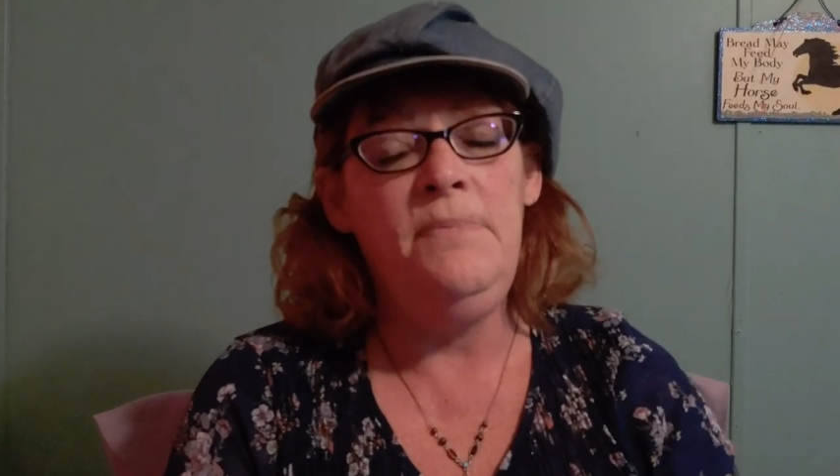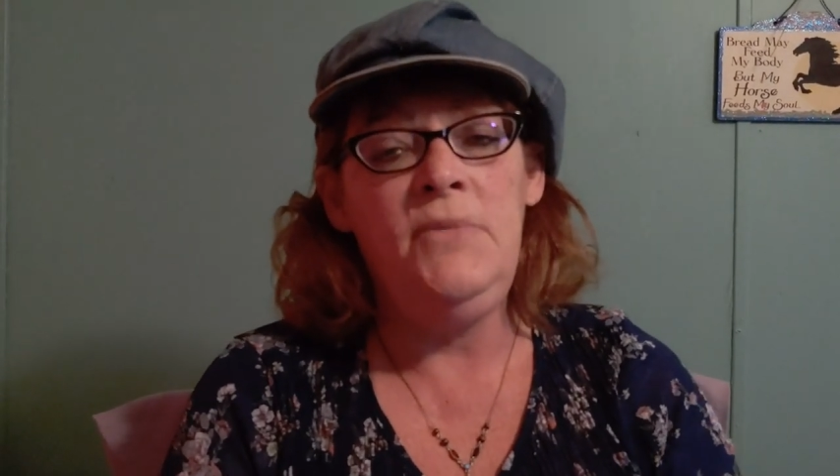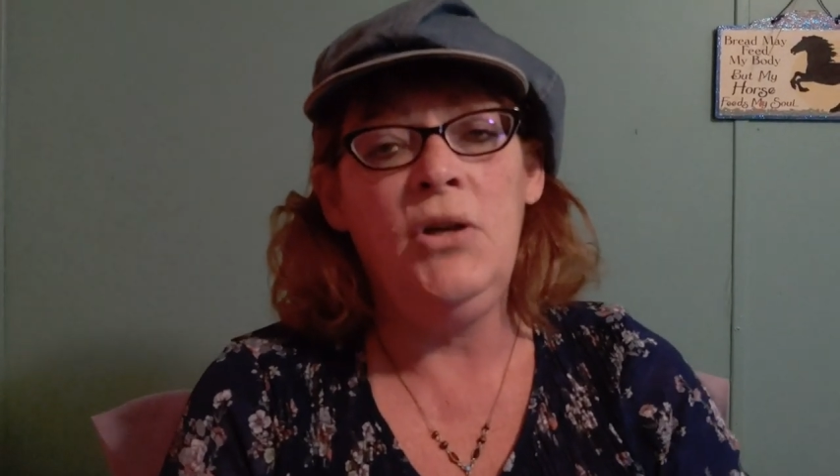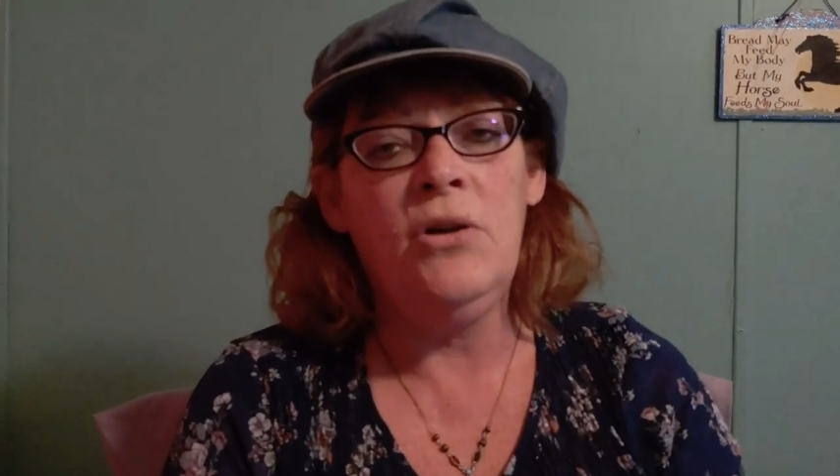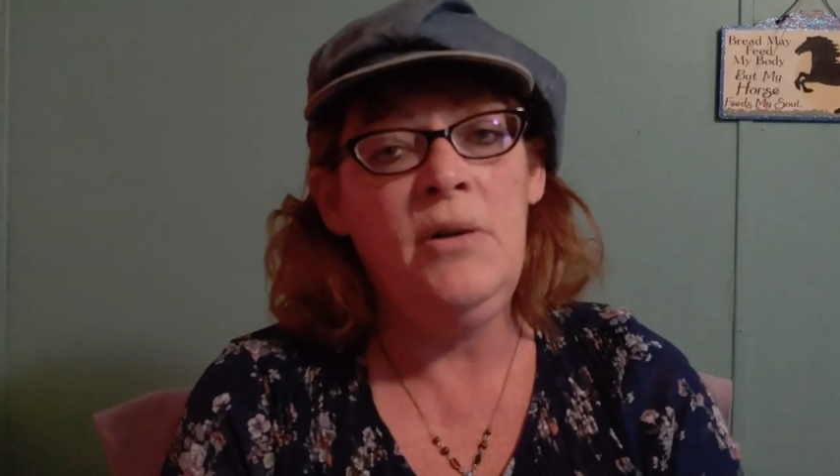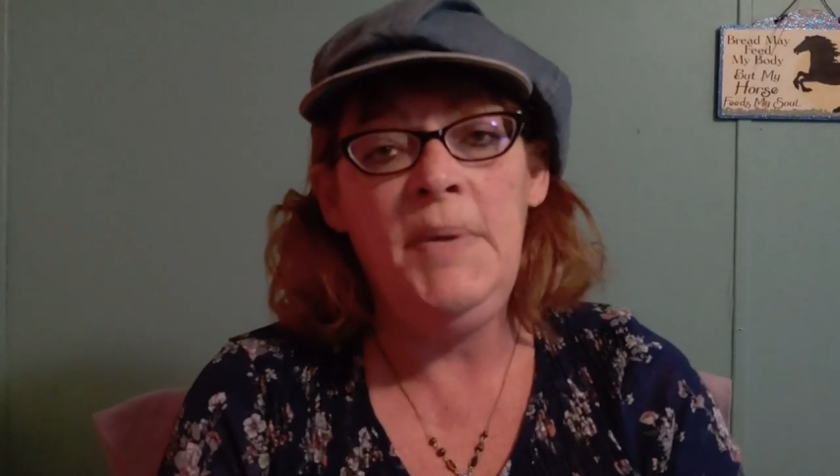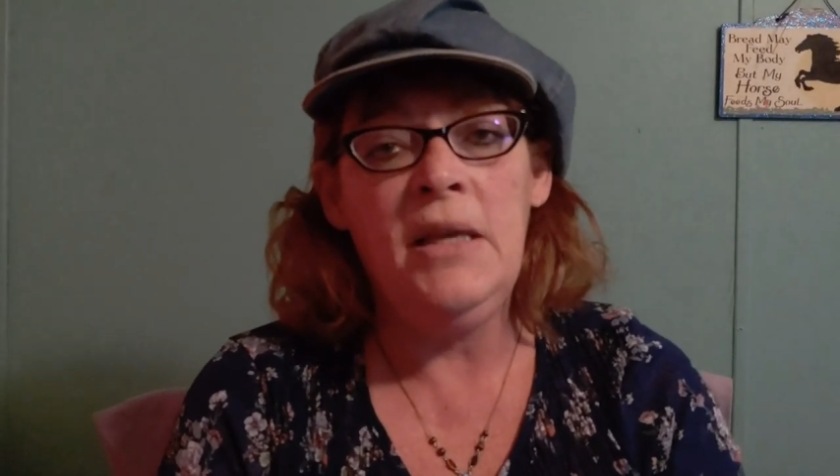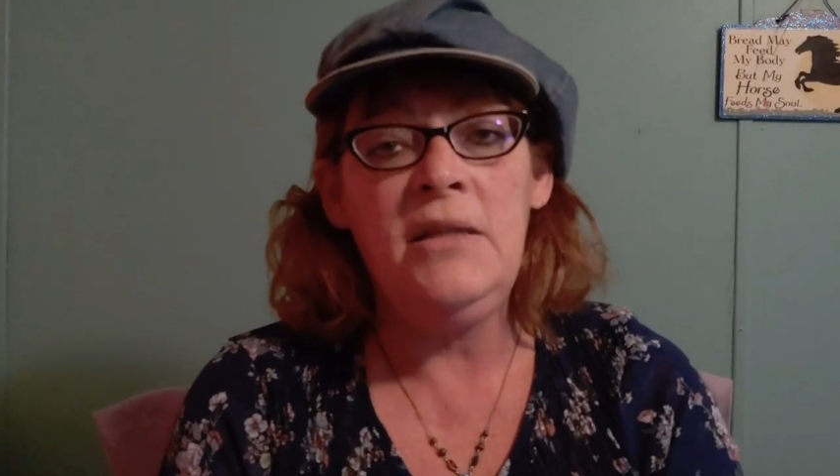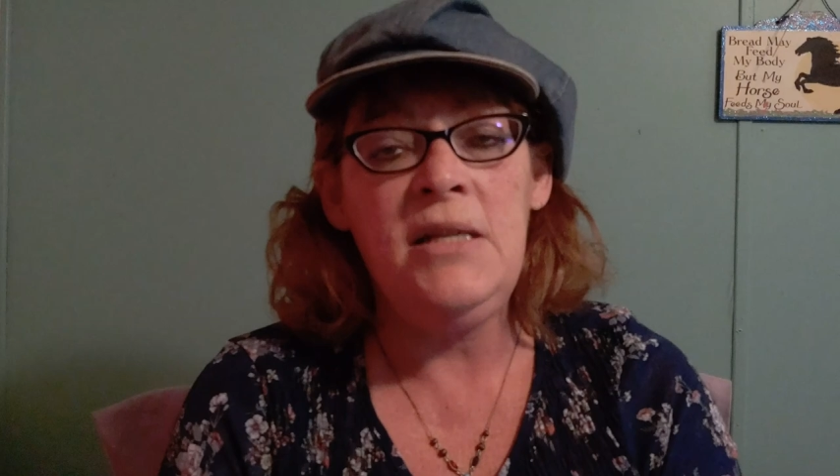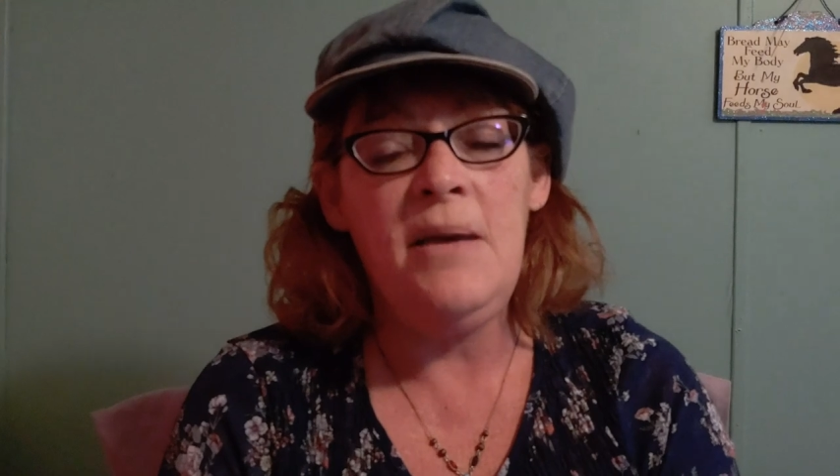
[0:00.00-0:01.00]
you're going to be on
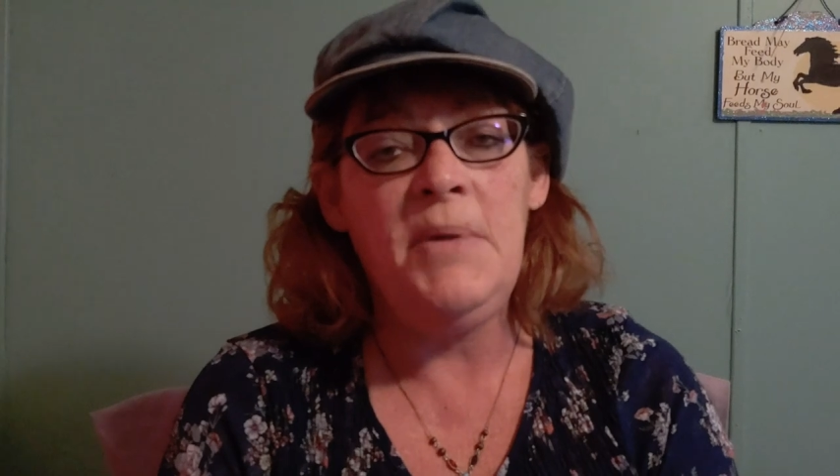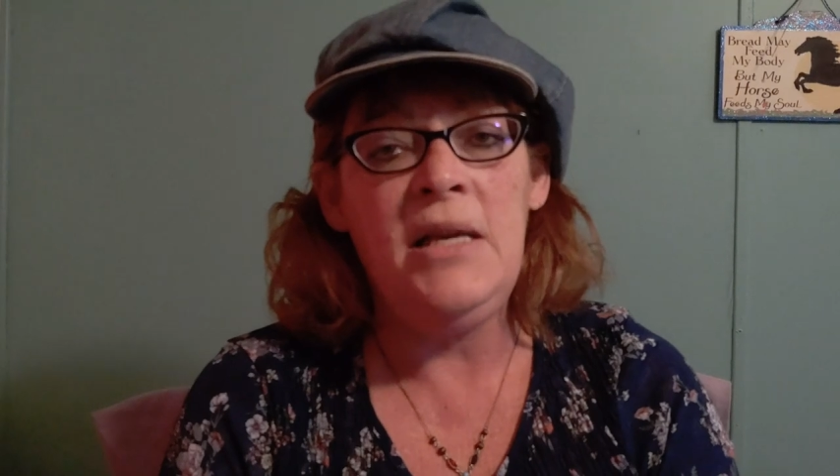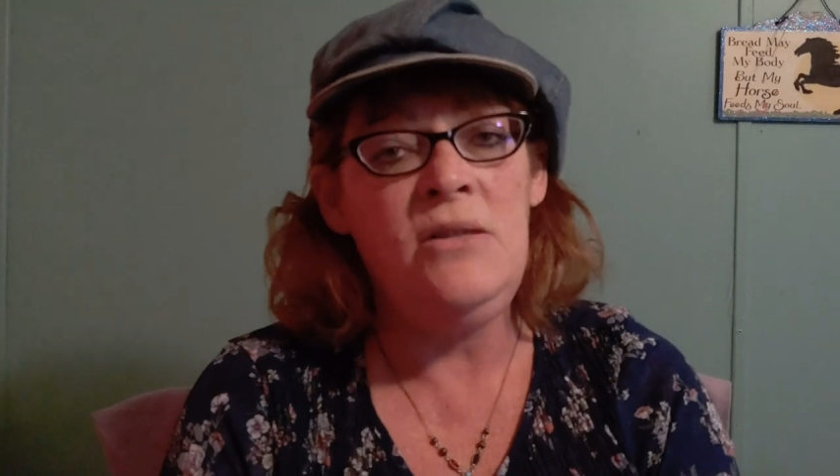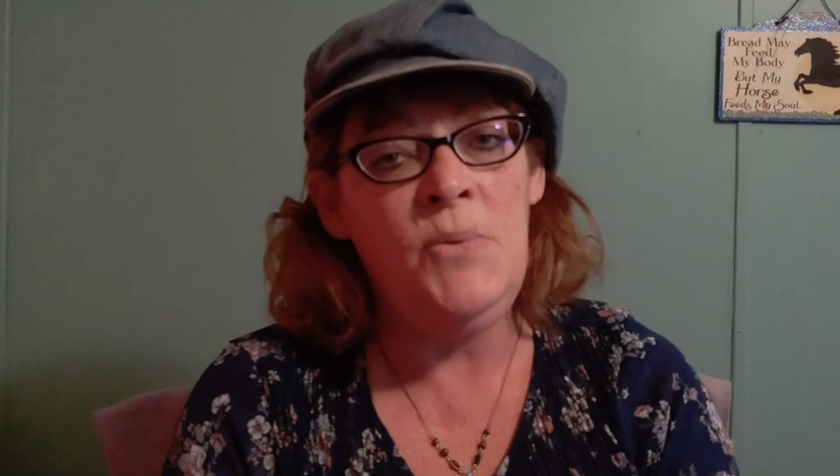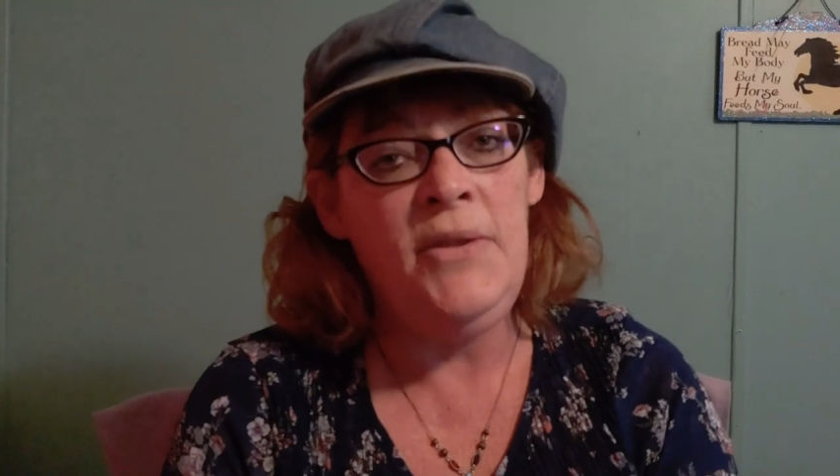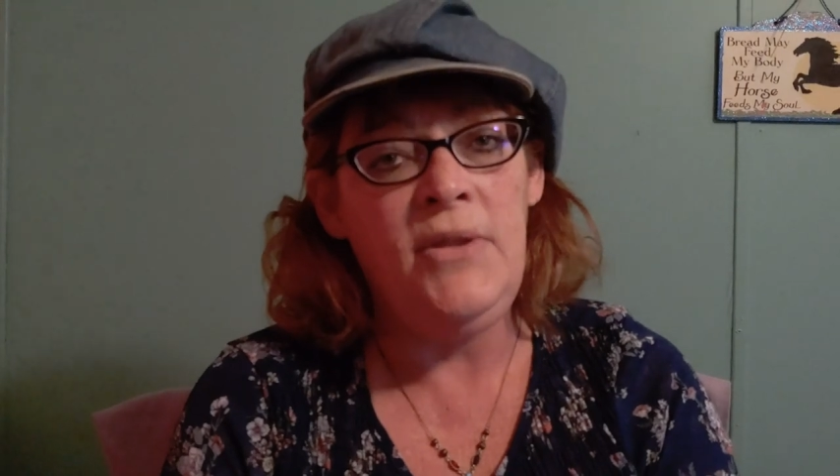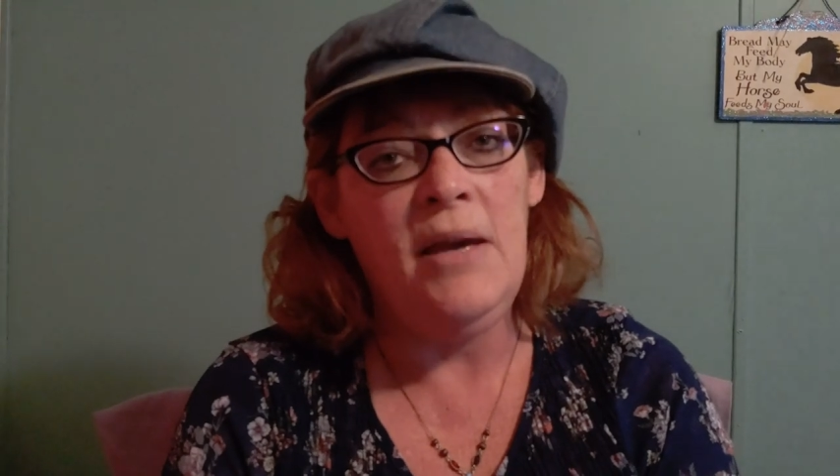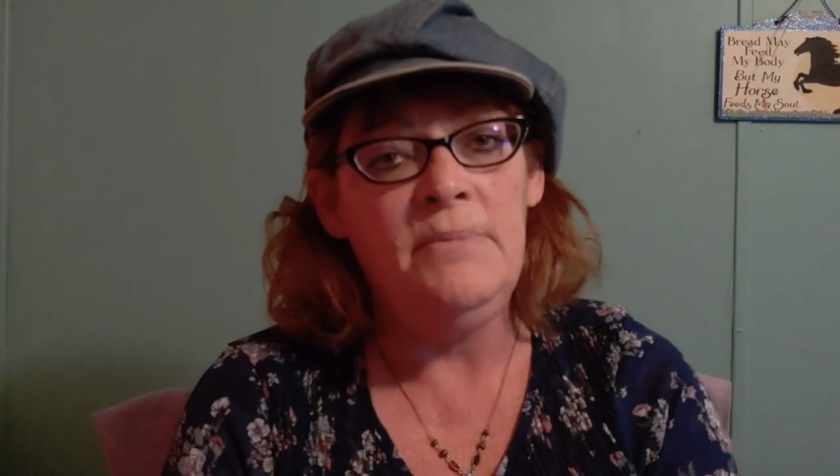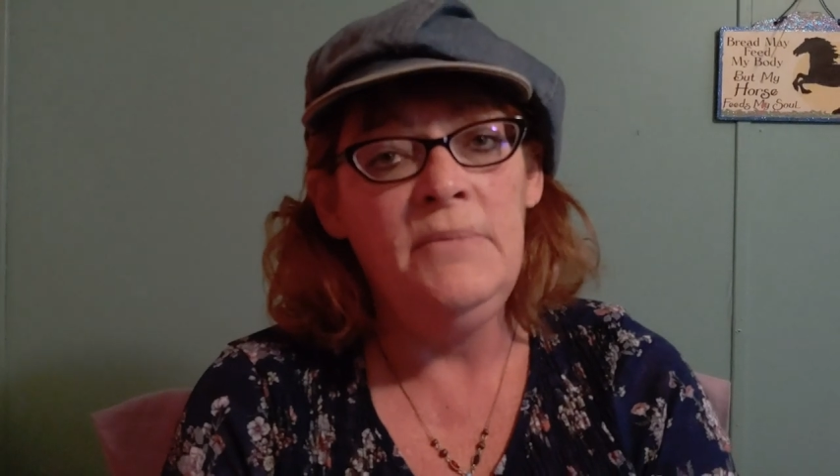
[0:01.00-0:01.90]
the timelines with them.